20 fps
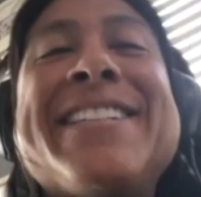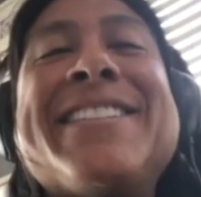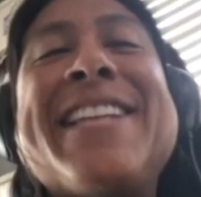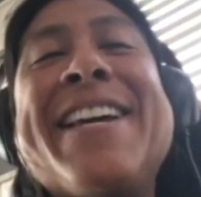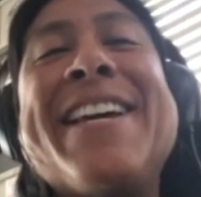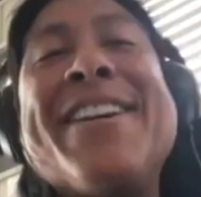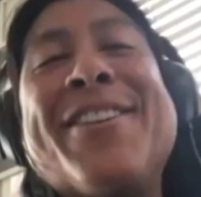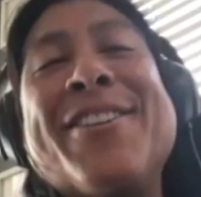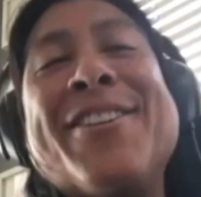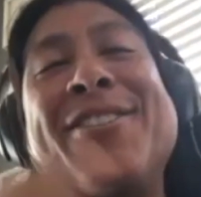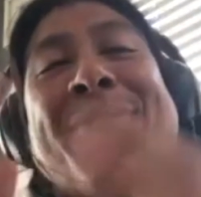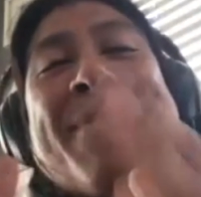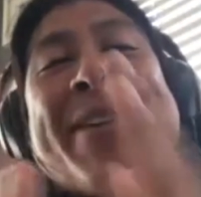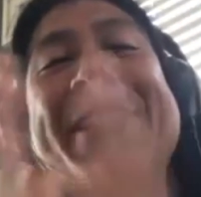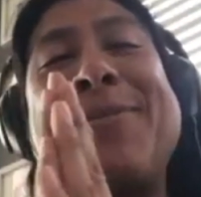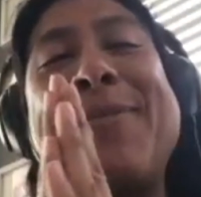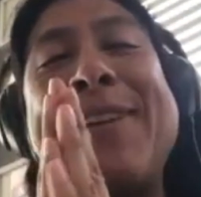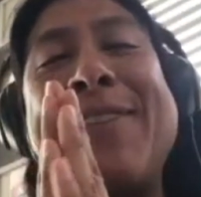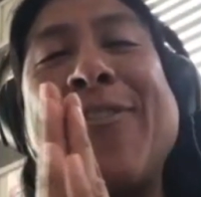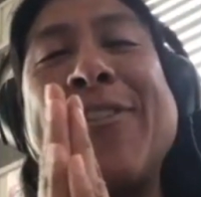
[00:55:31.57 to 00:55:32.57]
thank you so
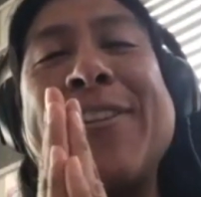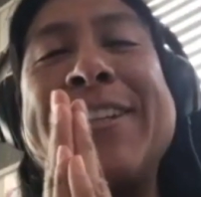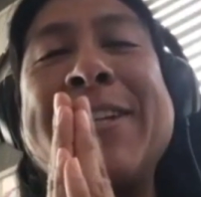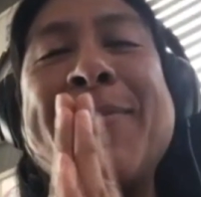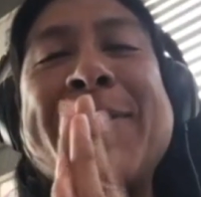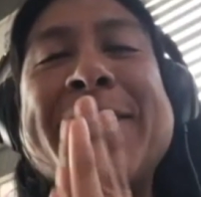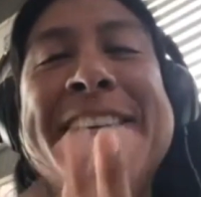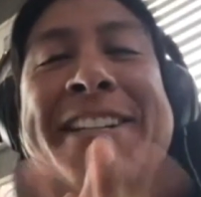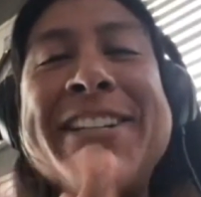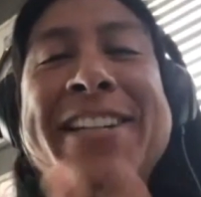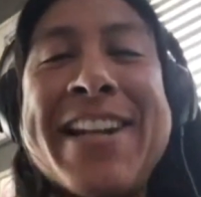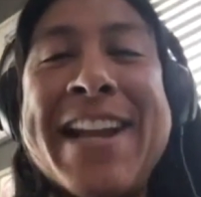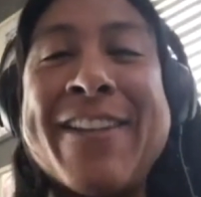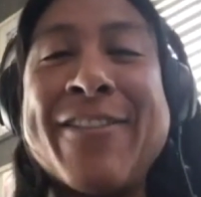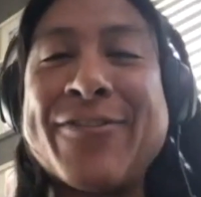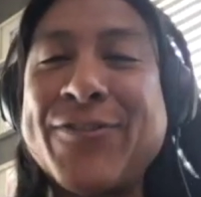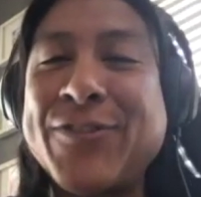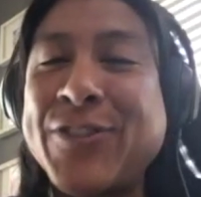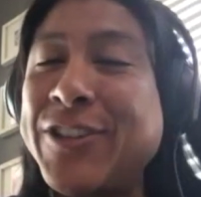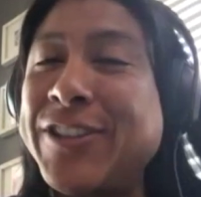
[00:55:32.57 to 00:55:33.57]
much, V, for this invitation. I
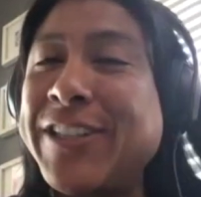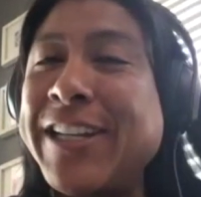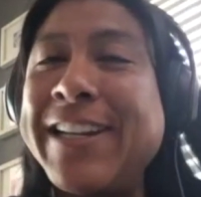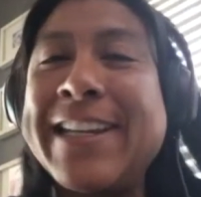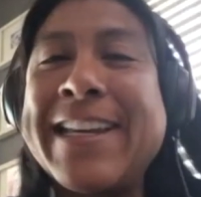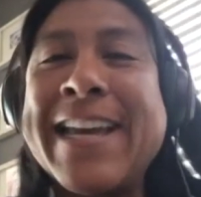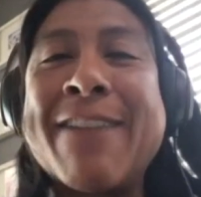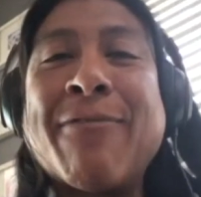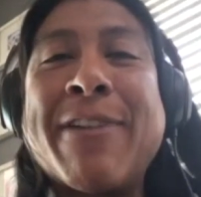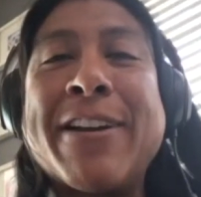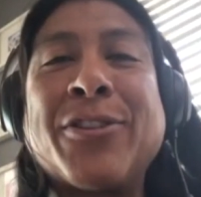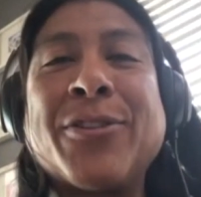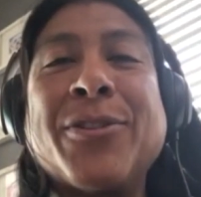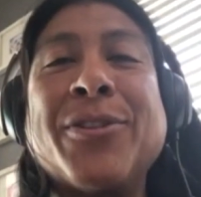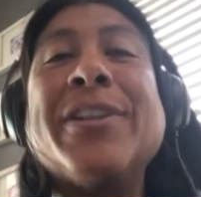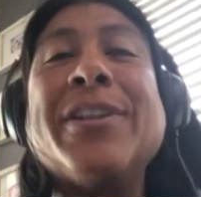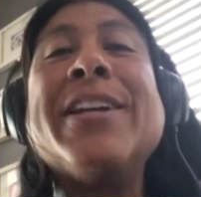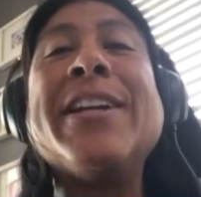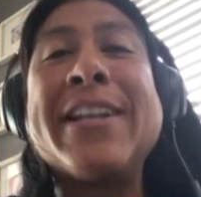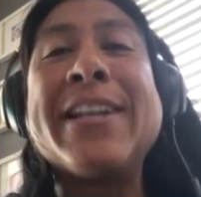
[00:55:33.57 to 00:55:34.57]
certainly can't wait
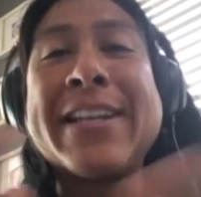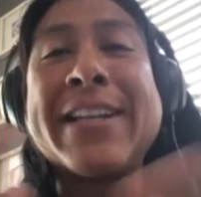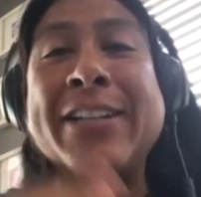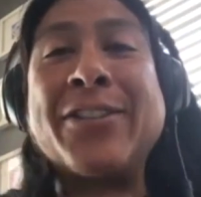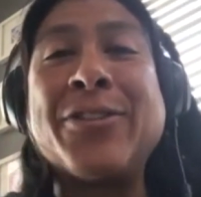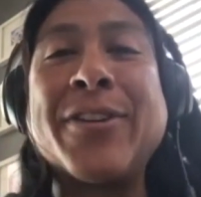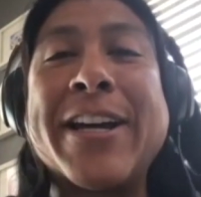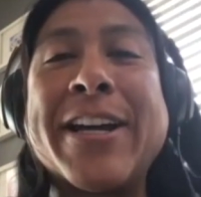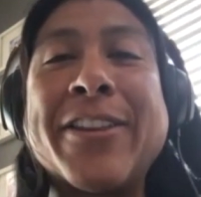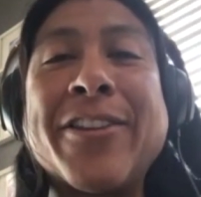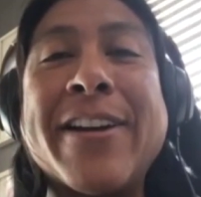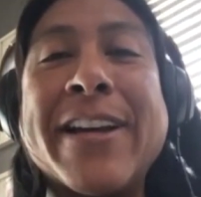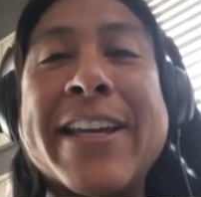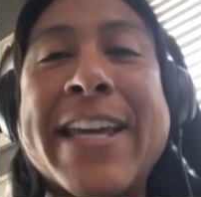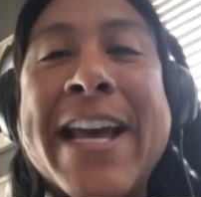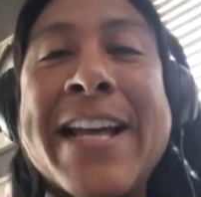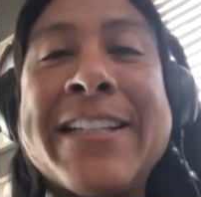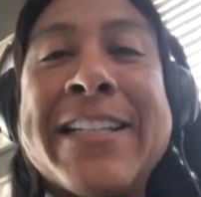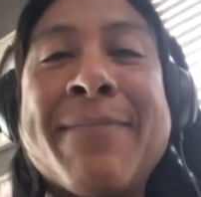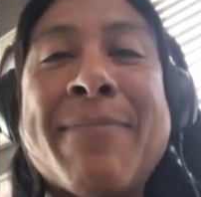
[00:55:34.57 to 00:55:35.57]
to get together
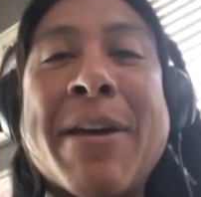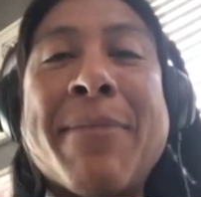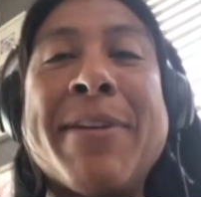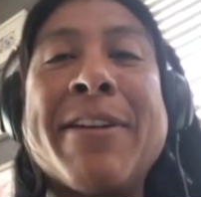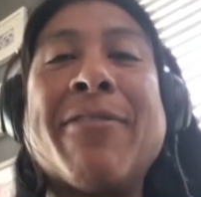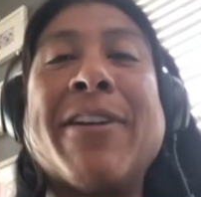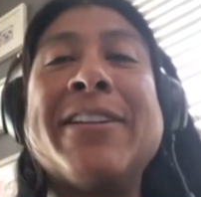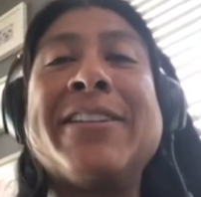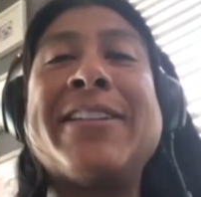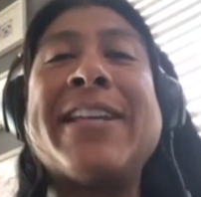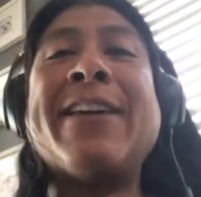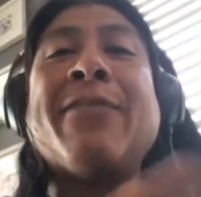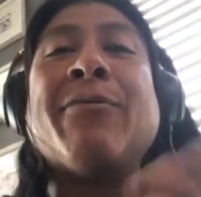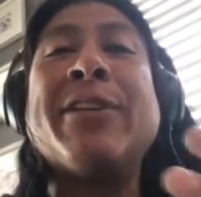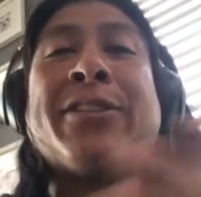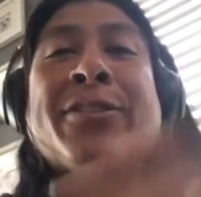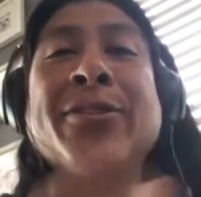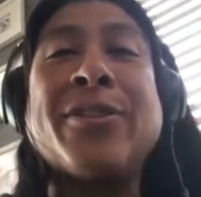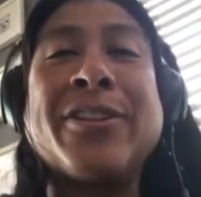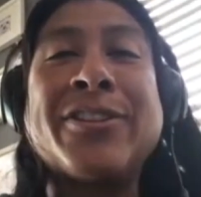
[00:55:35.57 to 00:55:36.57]
again, and maybe one day we'll
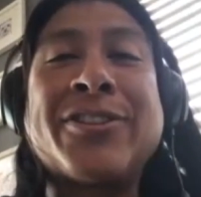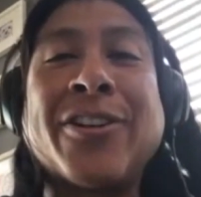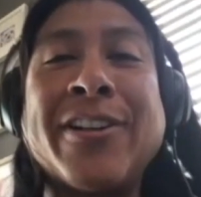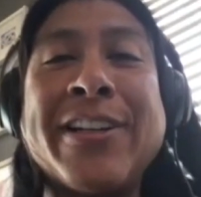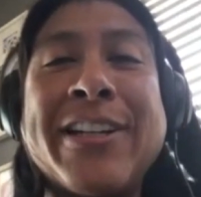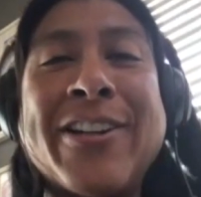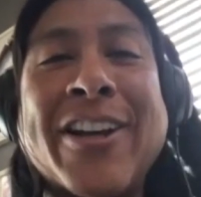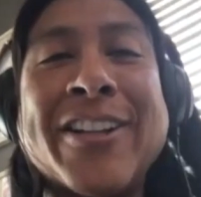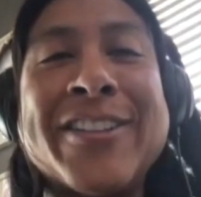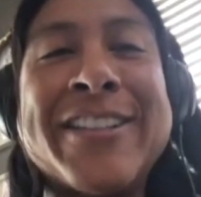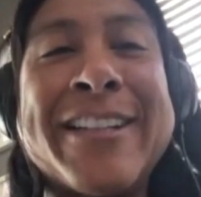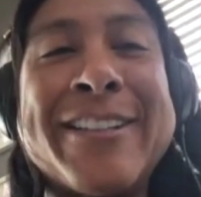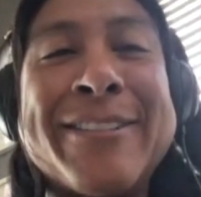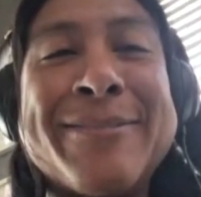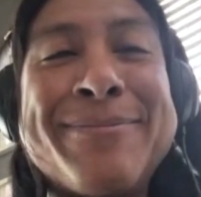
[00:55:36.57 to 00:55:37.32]
do also in London.